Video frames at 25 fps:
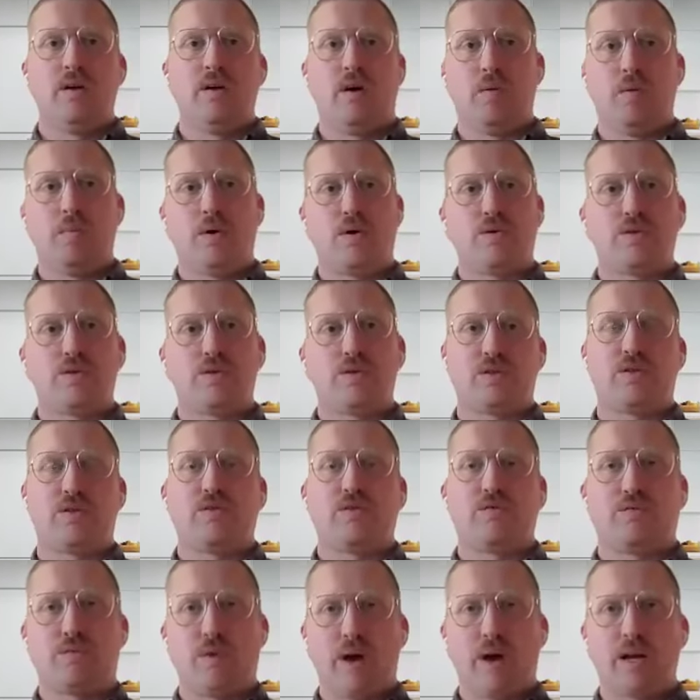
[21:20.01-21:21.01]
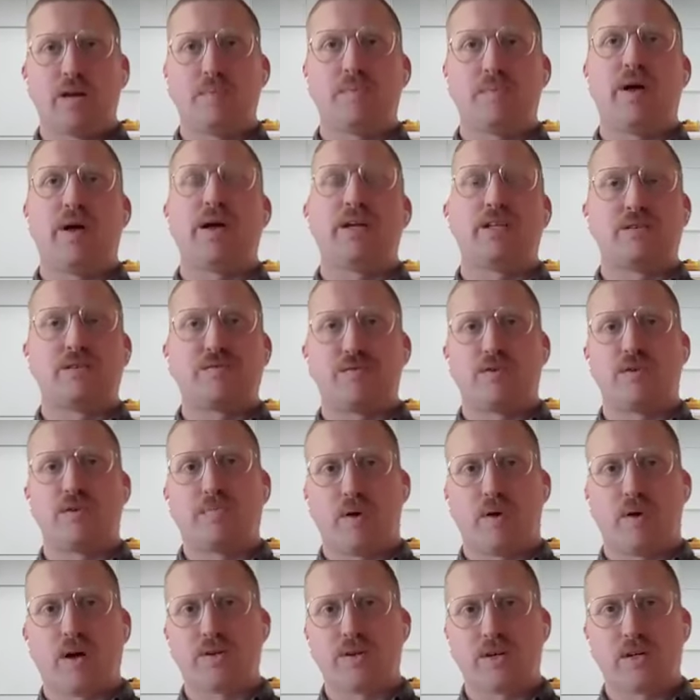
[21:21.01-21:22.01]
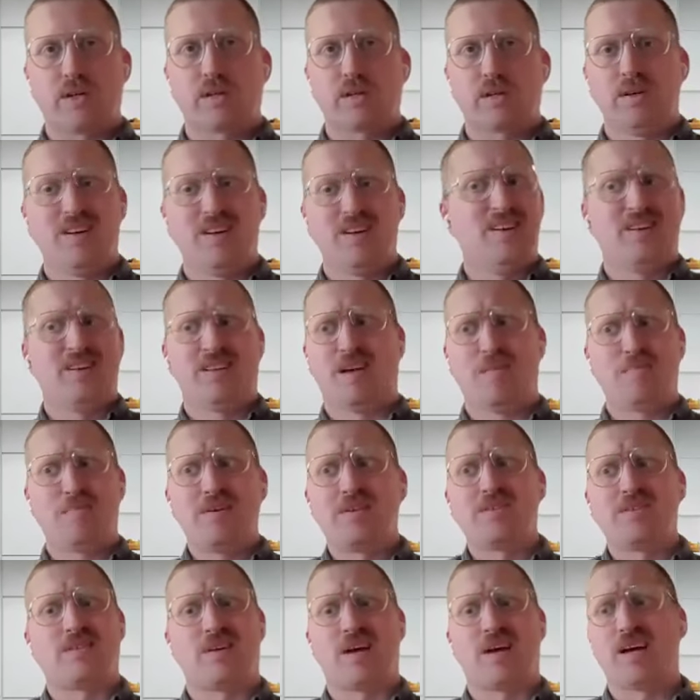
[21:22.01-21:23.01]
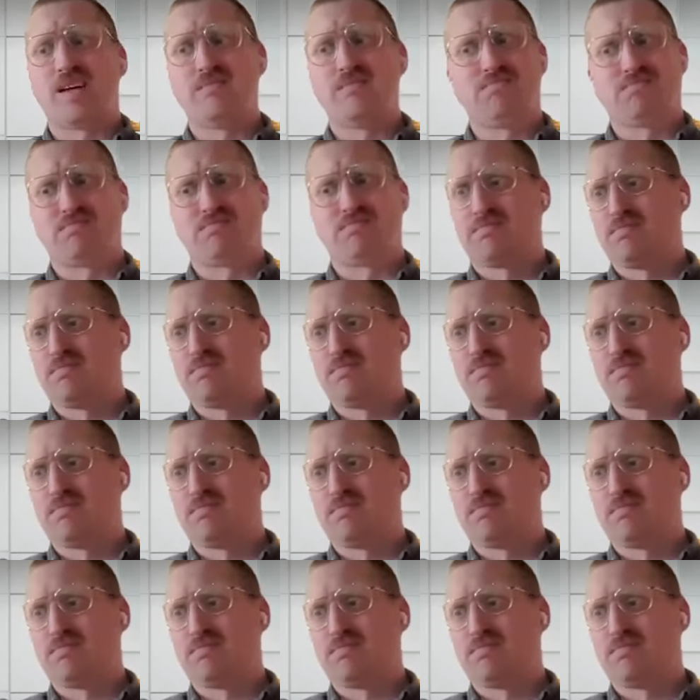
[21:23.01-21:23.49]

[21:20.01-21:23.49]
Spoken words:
homeowners to the right appliance for the project. That being said,